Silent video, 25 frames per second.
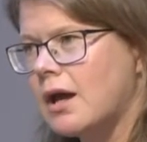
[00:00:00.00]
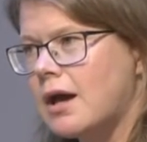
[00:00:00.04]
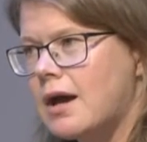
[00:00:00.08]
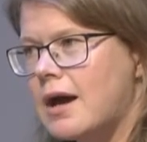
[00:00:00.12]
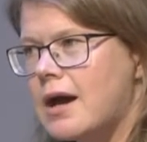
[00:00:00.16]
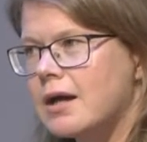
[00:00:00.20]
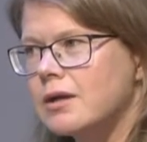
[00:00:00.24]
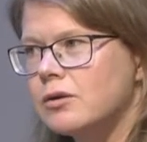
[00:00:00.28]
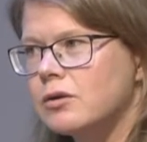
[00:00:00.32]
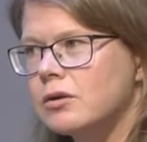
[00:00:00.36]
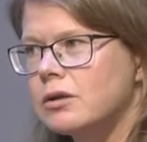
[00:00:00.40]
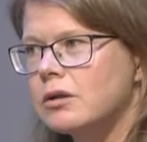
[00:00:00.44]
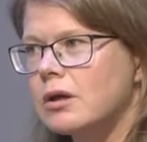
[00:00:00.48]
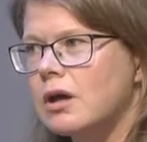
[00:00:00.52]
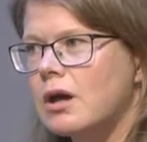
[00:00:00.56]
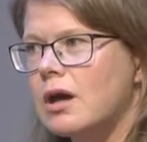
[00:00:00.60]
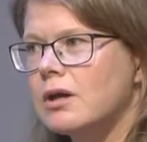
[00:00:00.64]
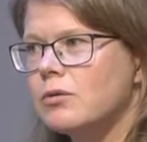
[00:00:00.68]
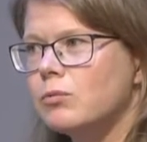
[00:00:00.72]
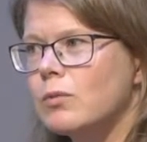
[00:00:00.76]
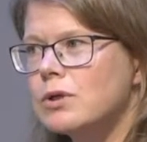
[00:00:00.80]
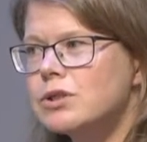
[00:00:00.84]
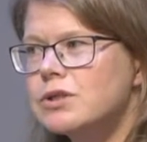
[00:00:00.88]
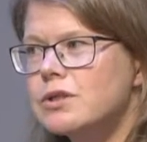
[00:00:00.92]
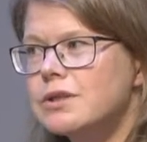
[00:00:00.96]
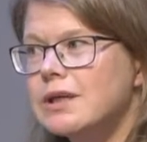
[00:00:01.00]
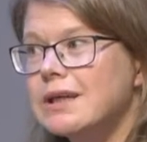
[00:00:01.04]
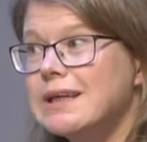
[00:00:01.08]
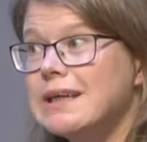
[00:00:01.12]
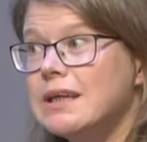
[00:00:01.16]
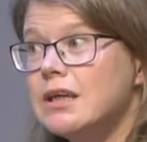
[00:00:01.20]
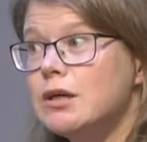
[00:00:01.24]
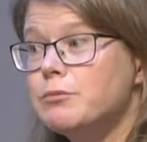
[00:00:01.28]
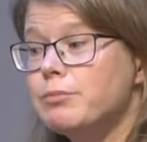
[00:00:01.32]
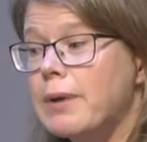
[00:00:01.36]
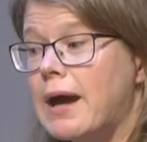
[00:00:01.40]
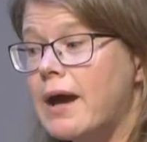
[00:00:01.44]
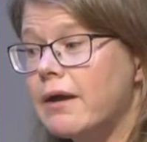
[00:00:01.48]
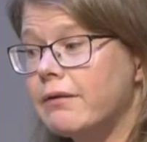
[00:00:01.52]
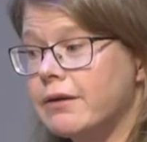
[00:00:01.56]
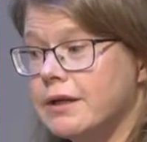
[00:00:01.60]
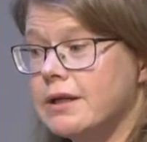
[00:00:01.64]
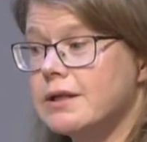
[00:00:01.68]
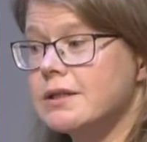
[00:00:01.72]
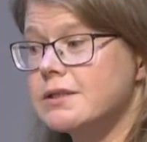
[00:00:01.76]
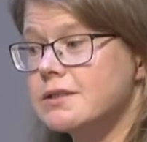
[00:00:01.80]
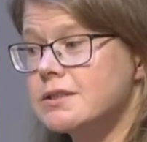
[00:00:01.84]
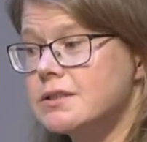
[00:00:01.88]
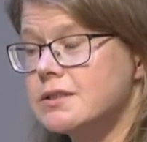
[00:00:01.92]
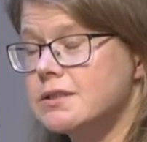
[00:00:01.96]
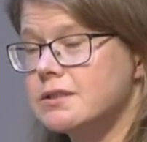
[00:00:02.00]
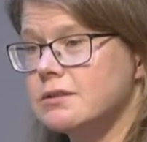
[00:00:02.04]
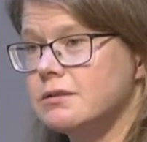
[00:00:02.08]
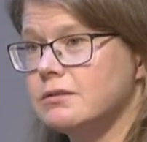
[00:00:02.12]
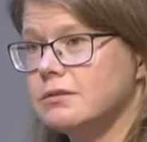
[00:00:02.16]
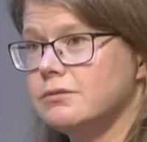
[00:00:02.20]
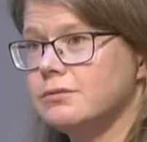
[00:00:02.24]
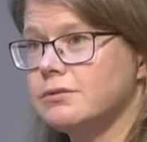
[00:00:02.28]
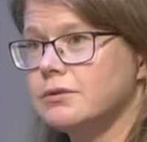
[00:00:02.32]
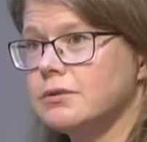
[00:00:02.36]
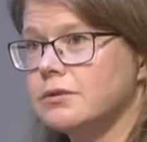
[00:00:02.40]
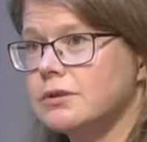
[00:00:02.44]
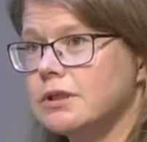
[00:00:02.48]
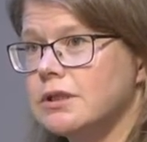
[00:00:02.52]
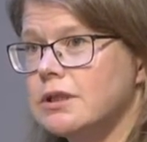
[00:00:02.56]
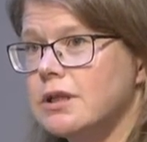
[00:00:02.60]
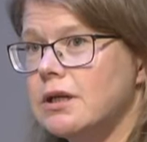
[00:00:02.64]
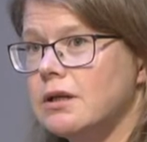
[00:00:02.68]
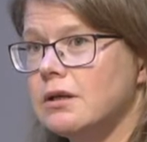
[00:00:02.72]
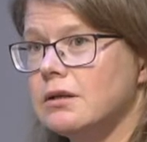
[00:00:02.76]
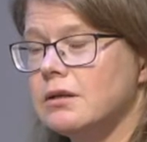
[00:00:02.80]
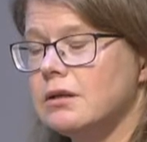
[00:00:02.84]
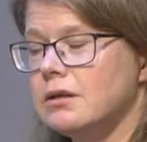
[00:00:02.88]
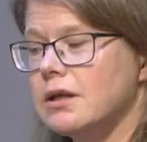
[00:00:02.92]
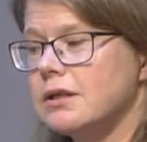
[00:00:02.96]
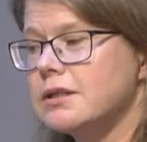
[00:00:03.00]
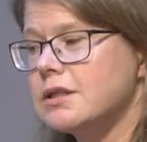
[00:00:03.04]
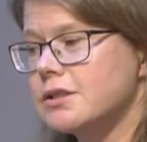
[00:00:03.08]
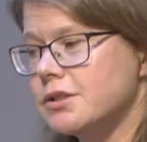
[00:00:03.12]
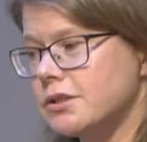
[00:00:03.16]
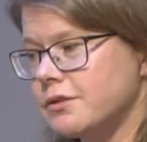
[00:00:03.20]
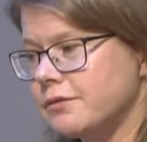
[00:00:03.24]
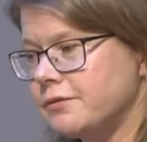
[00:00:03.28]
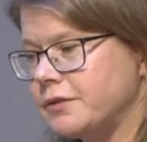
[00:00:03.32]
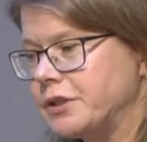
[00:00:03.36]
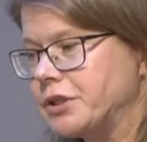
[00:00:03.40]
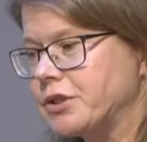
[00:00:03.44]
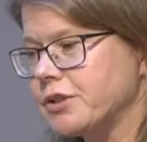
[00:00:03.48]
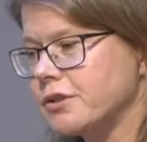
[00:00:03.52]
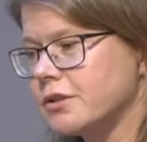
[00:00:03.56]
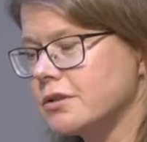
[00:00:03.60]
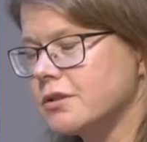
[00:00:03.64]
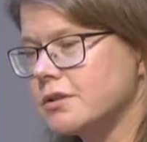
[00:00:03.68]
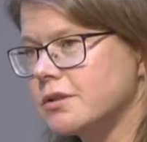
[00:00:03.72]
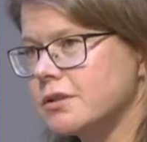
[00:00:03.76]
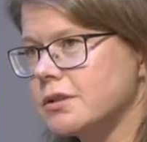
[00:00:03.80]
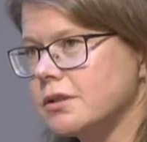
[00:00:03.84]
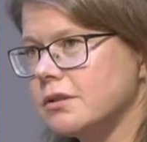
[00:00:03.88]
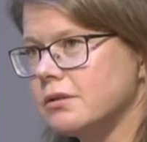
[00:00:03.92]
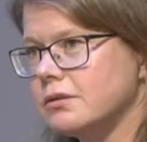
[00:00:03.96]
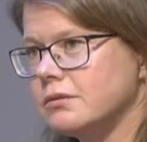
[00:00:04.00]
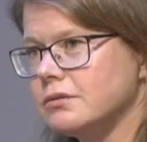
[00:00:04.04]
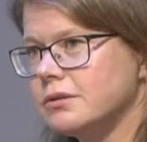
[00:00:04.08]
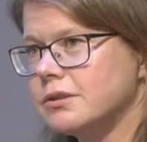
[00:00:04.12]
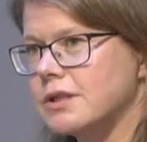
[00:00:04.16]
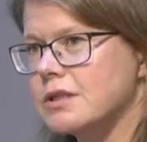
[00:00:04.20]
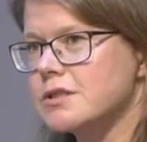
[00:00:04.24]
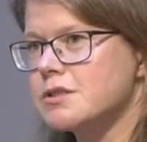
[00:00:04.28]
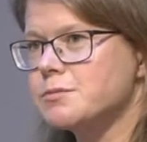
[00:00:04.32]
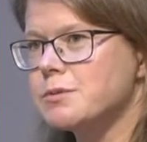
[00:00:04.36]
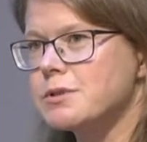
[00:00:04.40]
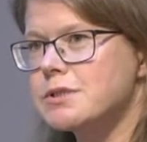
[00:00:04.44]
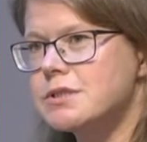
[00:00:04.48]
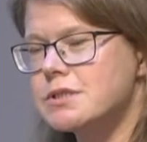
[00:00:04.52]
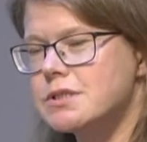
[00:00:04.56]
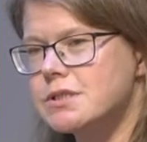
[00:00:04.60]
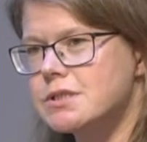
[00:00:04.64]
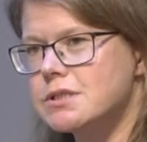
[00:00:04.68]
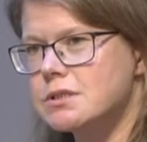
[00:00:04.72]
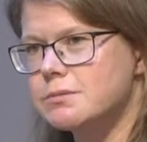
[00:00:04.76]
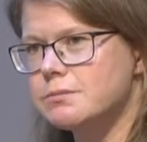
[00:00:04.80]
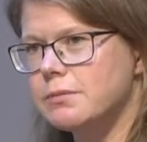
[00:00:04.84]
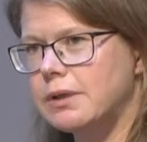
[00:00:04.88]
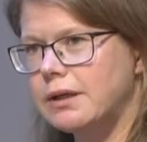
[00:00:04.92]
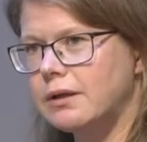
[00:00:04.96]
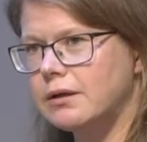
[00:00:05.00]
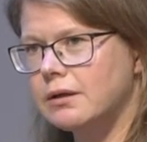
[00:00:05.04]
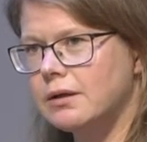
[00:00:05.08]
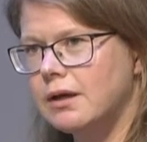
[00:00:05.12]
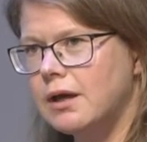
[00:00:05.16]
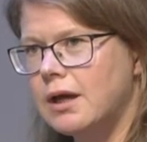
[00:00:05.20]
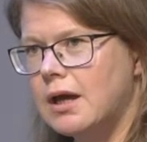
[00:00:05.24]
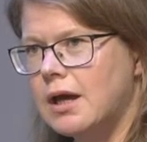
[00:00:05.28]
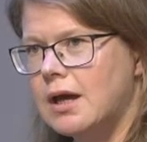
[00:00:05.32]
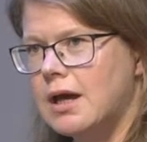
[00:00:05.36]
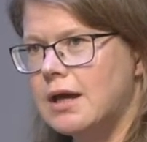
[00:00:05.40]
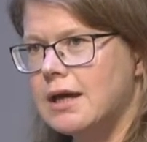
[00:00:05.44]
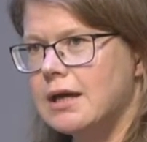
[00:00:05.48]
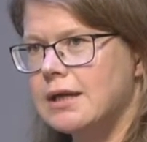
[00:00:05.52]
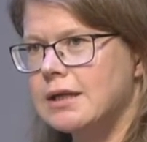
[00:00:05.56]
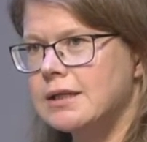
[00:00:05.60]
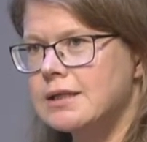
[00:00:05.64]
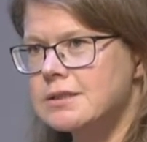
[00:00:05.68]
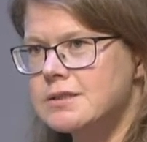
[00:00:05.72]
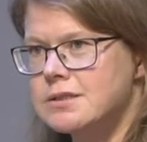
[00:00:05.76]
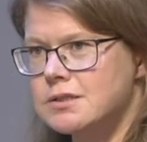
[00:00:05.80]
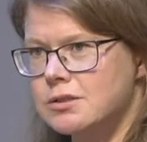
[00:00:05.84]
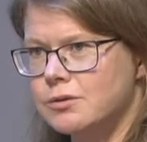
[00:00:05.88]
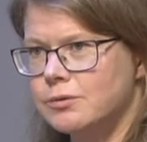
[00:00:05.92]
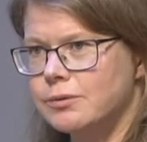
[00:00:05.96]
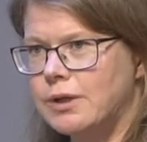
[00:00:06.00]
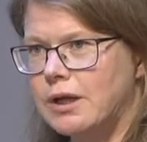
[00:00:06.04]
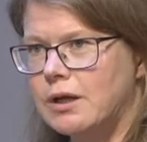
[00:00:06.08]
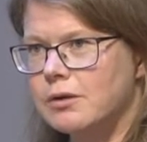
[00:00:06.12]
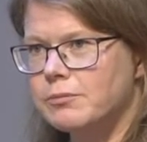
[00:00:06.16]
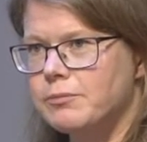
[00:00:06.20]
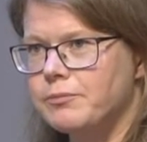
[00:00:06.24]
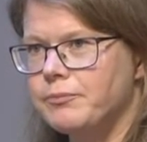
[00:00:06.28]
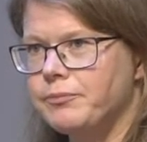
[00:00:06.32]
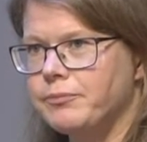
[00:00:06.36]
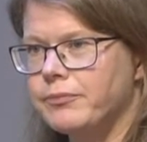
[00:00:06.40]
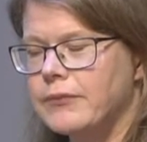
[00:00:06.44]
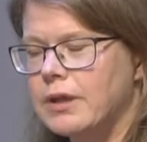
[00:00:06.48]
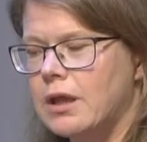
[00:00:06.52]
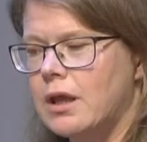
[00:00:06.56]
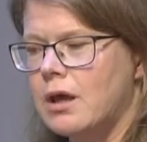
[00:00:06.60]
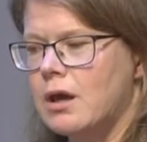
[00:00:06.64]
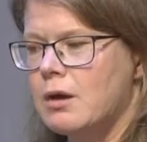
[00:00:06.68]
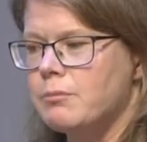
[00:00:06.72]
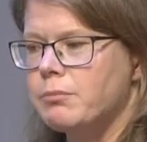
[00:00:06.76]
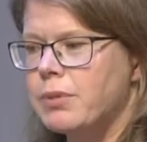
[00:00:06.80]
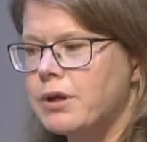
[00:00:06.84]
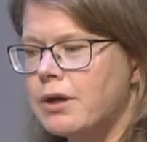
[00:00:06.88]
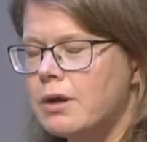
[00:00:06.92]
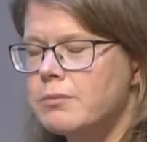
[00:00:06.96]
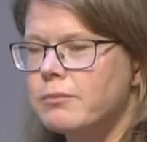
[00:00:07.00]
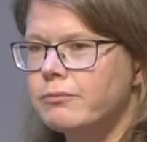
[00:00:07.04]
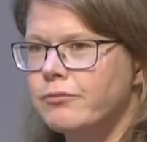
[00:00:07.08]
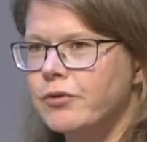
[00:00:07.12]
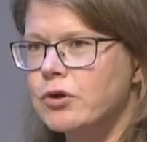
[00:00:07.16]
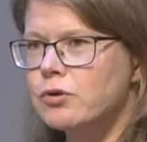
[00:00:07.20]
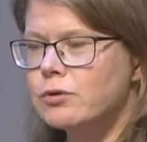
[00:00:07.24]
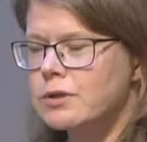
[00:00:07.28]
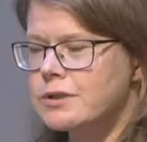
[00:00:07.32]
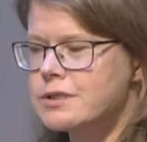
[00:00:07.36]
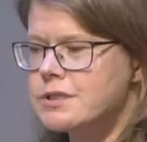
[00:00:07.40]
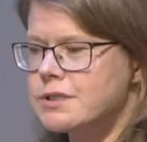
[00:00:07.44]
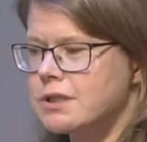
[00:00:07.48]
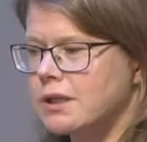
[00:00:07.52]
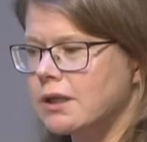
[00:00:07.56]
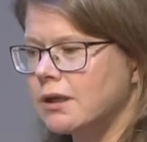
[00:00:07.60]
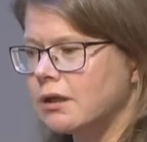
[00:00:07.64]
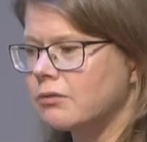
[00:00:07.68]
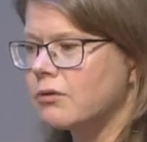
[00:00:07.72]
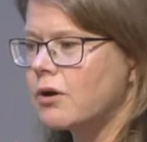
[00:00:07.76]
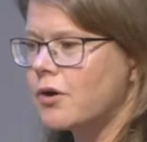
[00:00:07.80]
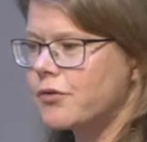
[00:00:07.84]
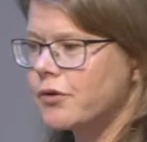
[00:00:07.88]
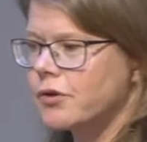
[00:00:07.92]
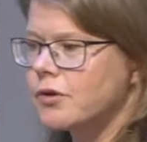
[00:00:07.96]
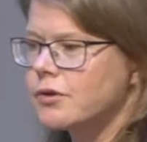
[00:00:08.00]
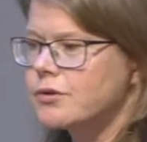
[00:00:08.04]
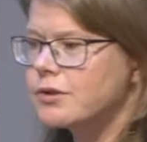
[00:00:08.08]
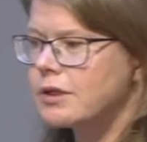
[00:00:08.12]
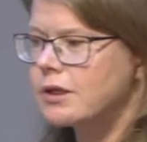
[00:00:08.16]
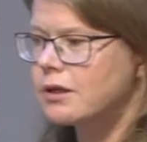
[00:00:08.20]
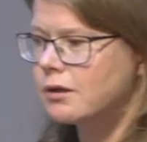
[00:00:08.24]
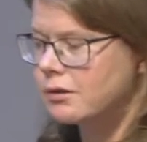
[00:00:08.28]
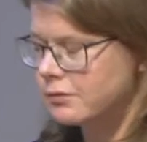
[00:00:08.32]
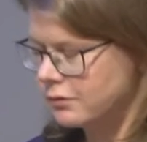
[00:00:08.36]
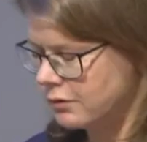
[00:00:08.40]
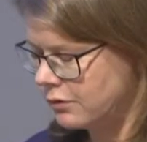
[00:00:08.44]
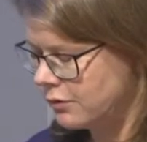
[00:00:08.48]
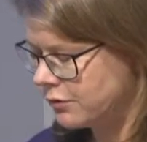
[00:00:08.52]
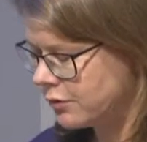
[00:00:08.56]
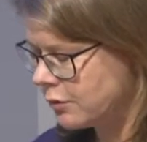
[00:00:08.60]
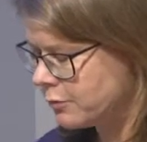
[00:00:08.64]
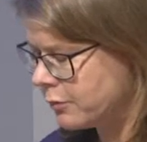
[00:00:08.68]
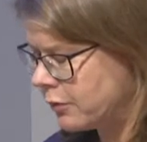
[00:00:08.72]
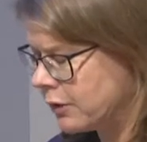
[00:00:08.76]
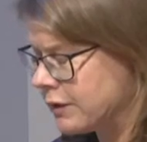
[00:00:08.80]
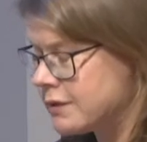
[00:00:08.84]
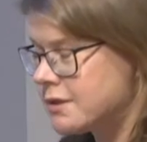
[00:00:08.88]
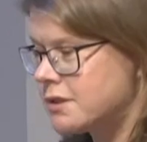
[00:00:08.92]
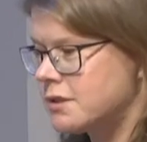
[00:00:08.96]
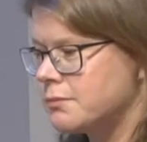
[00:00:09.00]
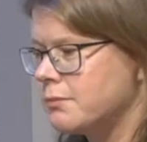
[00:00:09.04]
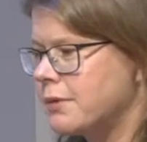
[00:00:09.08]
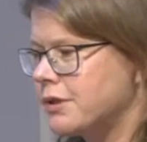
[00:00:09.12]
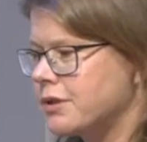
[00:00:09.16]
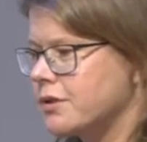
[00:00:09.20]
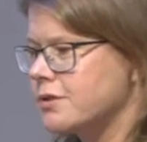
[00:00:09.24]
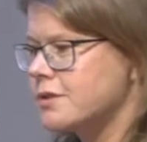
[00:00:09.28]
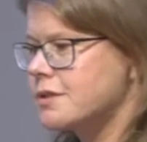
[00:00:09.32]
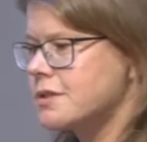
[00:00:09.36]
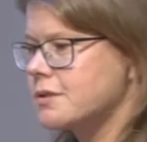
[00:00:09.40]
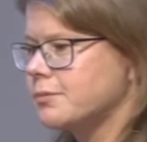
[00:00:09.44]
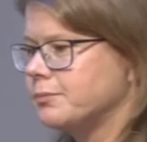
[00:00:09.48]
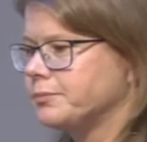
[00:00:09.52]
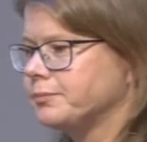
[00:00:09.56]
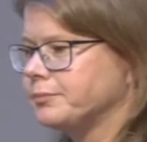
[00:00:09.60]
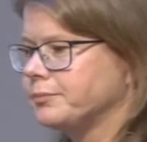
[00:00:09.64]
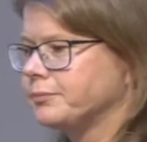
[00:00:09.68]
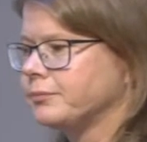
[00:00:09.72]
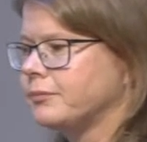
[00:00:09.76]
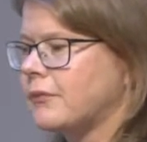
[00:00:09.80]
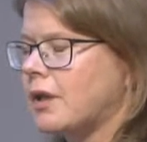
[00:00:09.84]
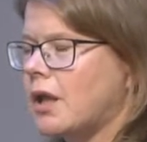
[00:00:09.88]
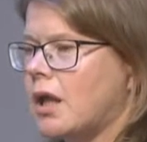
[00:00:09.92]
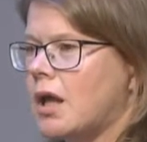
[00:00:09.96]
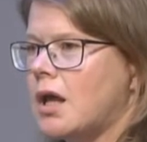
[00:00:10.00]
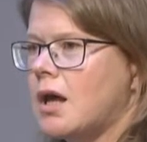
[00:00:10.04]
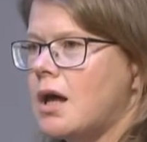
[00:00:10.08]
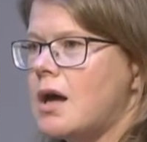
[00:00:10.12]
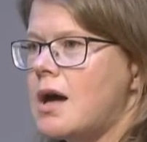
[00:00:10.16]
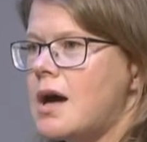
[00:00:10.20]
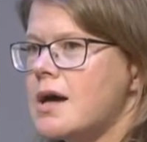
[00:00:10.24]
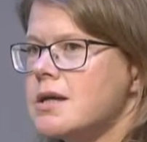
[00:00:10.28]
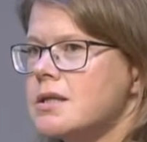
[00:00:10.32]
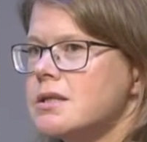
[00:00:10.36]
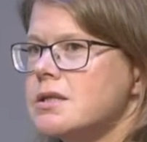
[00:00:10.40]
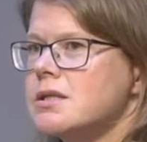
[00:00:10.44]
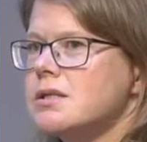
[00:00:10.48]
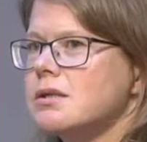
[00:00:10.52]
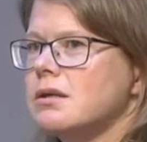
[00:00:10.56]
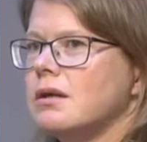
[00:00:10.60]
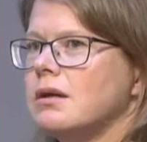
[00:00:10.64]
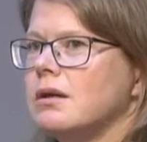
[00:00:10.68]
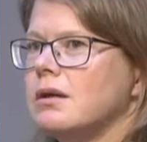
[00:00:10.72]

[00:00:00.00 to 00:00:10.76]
And, and what are the key barriers for the uh, energy efficient transport system in, in Estonia? But I'm focusing rather on the, on the policy measures. And